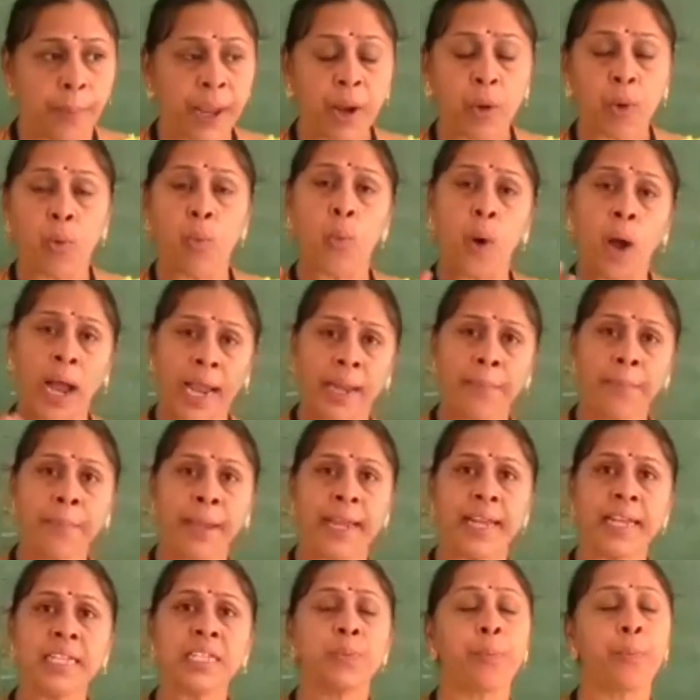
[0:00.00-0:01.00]
why
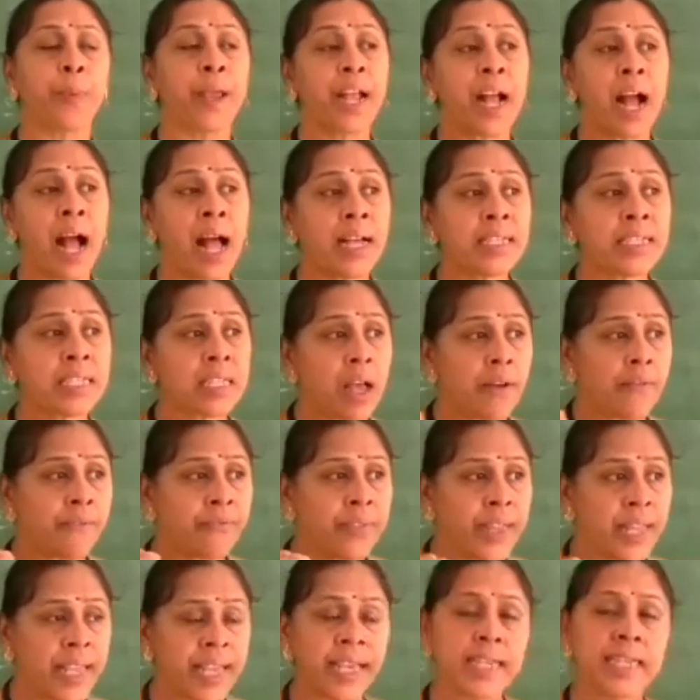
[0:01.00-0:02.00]
means because
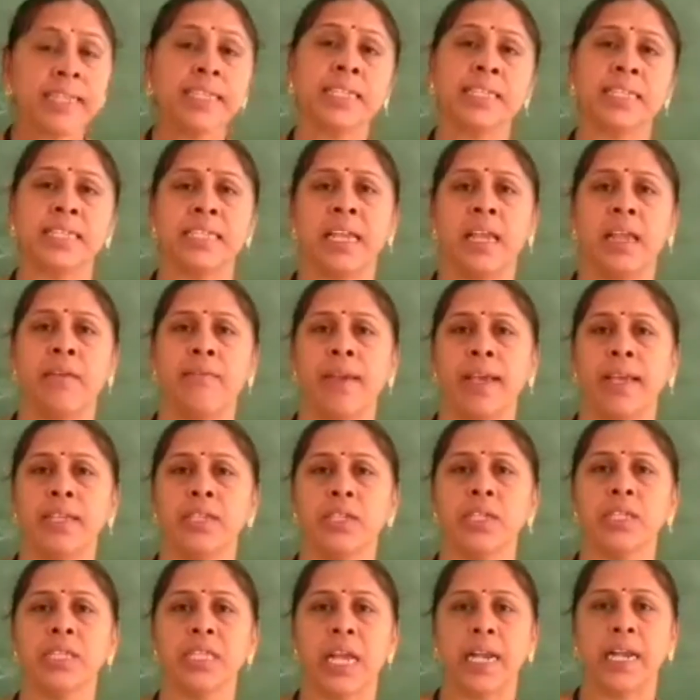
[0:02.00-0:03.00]
of these
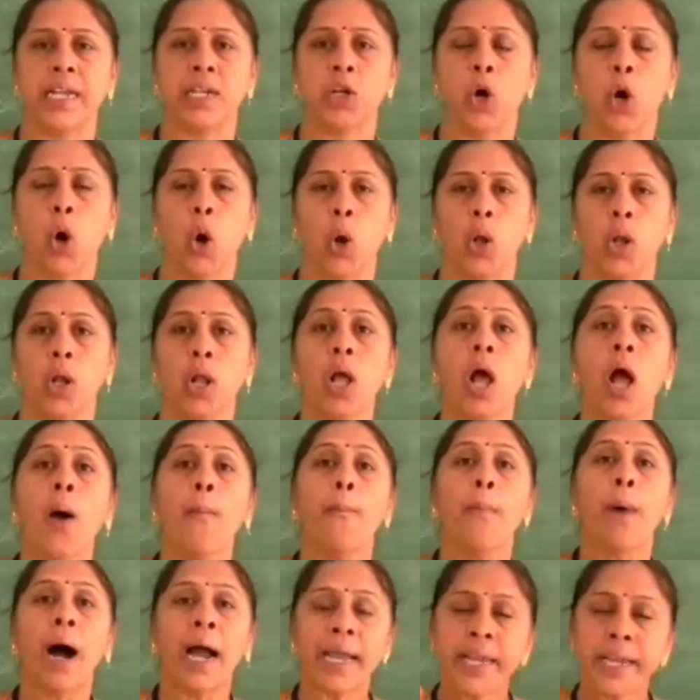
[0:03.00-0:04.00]
sewages and all,
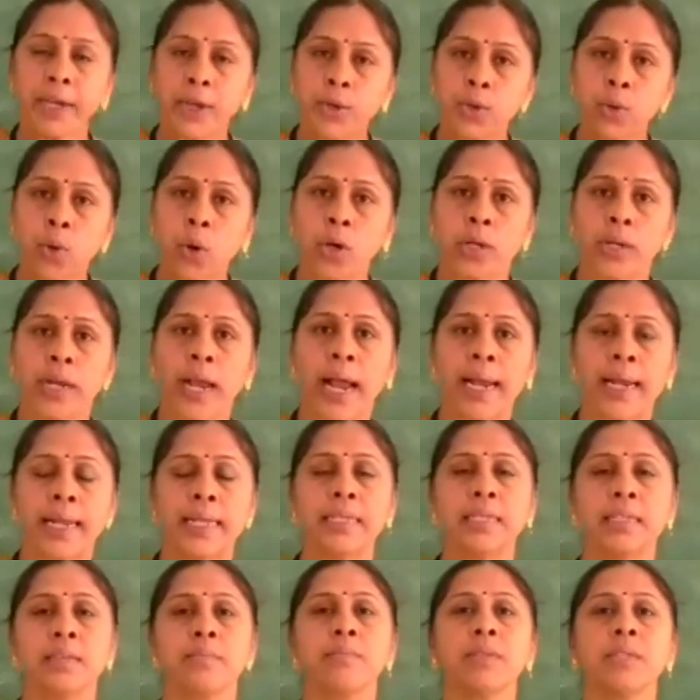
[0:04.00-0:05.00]

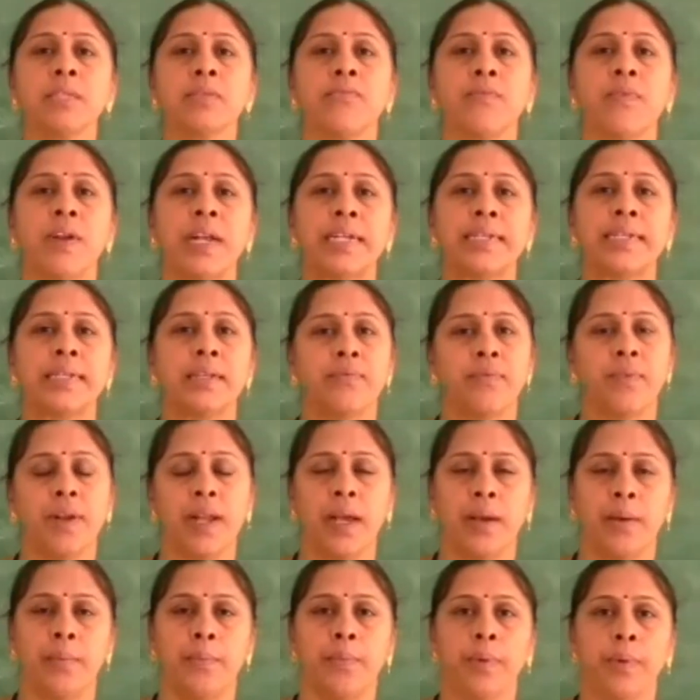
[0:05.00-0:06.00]
microorganisms will
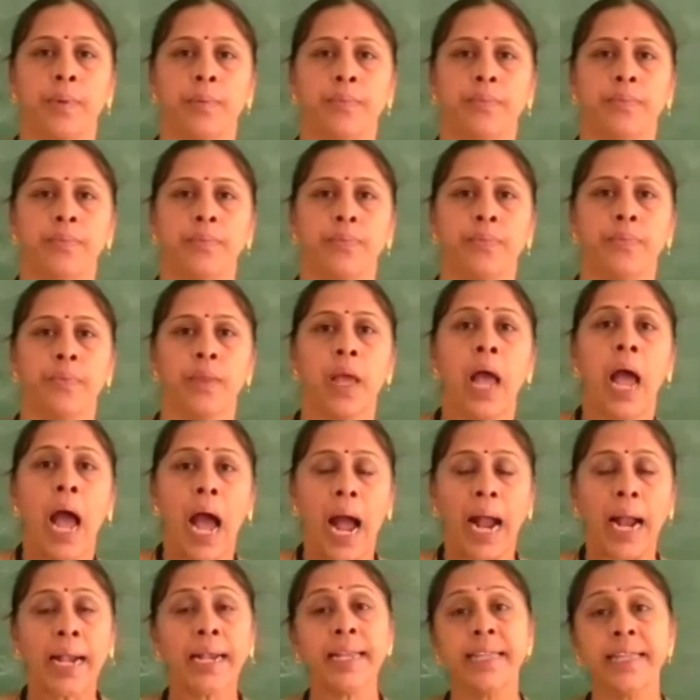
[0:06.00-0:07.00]
develop
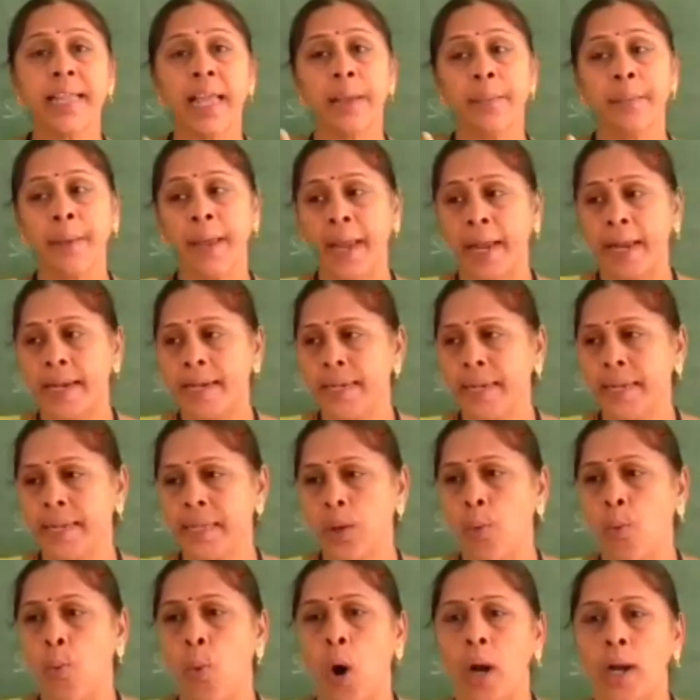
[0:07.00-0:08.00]
and they may enter
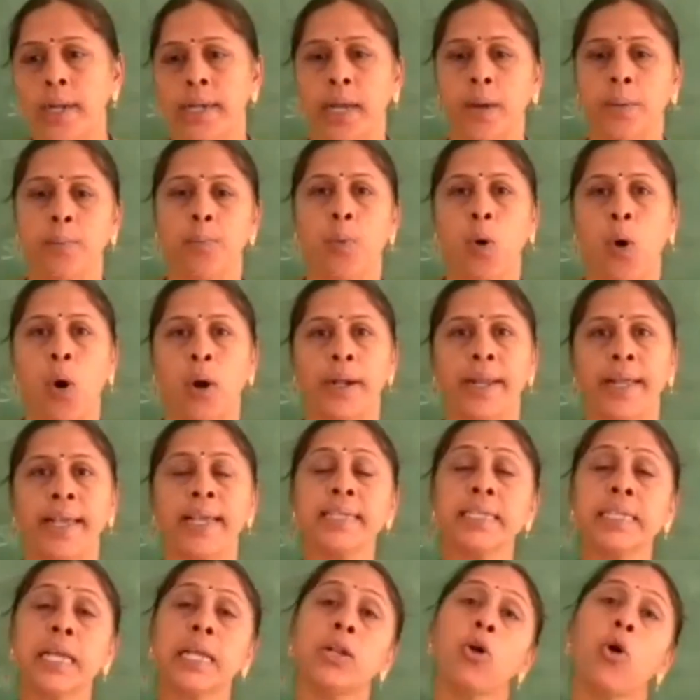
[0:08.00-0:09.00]
the water
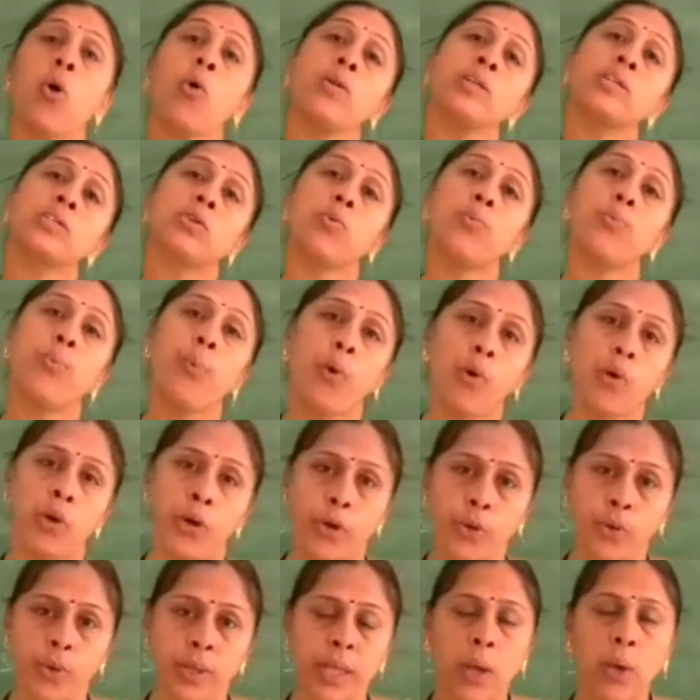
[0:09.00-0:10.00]
bodies and also
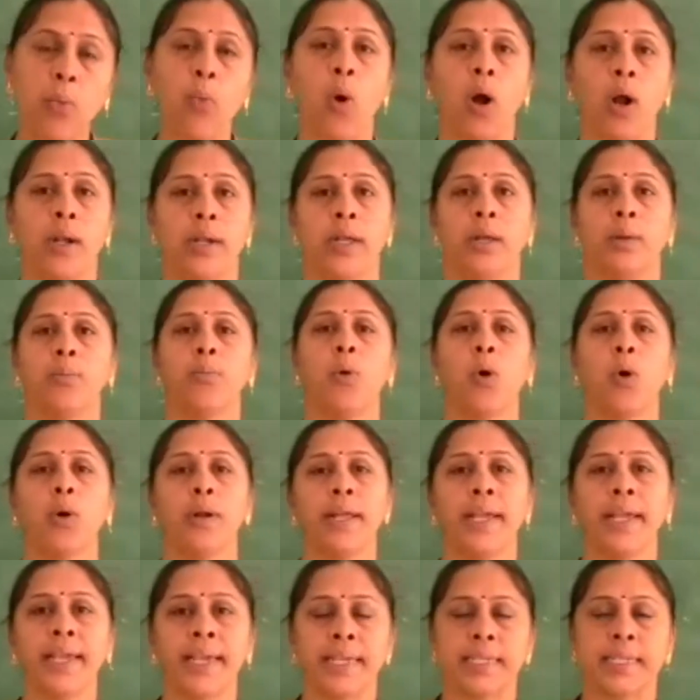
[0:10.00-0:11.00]
pollute the water
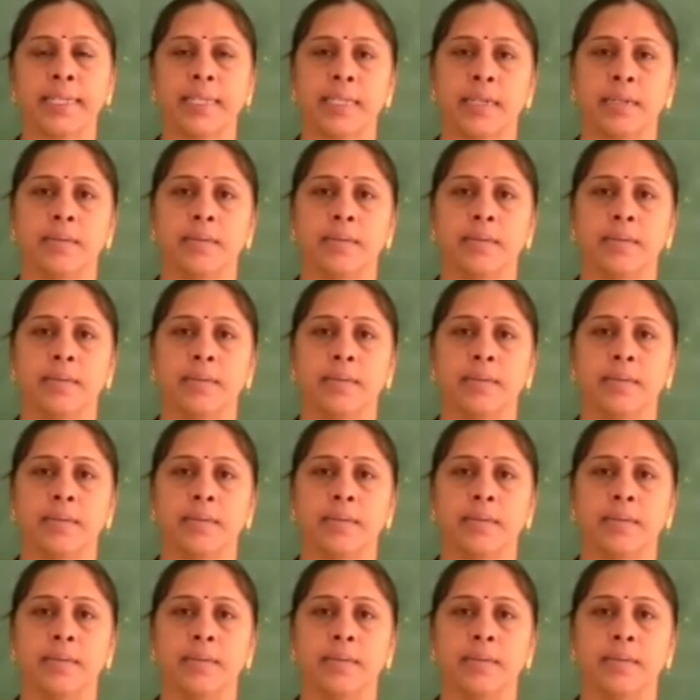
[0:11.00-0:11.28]
bodies.